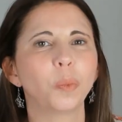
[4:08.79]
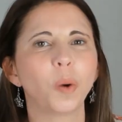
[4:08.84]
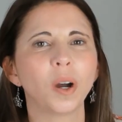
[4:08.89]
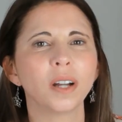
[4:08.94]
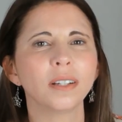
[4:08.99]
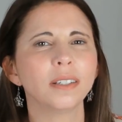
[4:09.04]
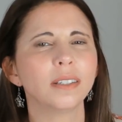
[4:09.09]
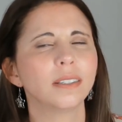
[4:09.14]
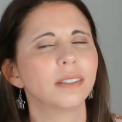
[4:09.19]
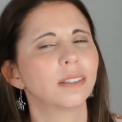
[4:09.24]

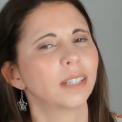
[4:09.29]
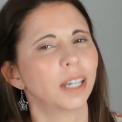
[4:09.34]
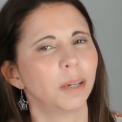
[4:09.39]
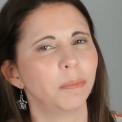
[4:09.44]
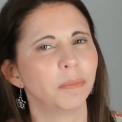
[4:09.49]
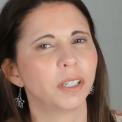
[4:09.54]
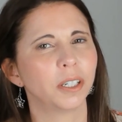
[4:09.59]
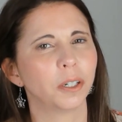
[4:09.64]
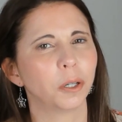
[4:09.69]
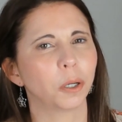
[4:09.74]
one
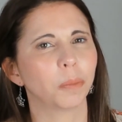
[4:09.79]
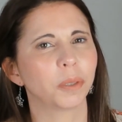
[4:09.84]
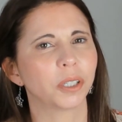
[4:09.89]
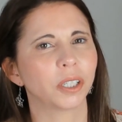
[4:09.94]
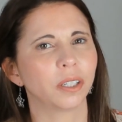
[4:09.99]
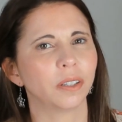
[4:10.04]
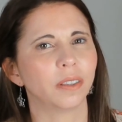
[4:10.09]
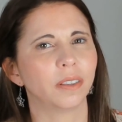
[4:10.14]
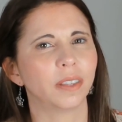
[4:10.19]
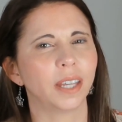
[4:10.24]
tempting
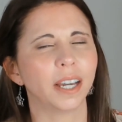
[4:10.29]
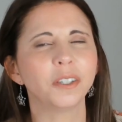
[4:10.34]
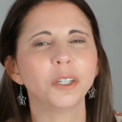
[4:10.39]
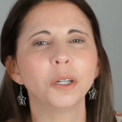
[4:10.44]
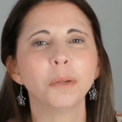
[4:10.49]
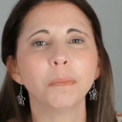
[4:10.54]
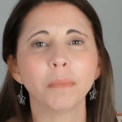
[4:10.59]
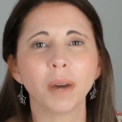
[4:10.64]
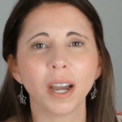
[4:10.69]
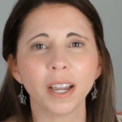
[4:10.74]
option that
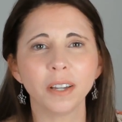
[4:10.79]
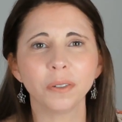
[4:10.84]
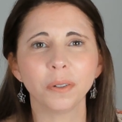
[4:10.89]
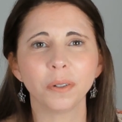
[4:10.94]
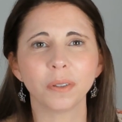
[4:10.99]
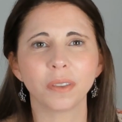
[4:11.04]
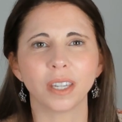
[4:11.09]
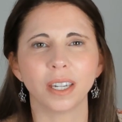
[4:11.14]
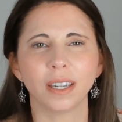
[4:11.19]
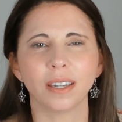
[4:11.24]
you might
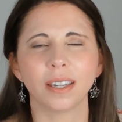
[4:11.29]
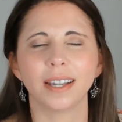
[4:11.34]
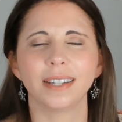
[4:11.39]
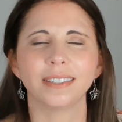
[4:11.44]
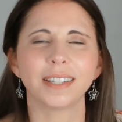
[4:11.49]
not think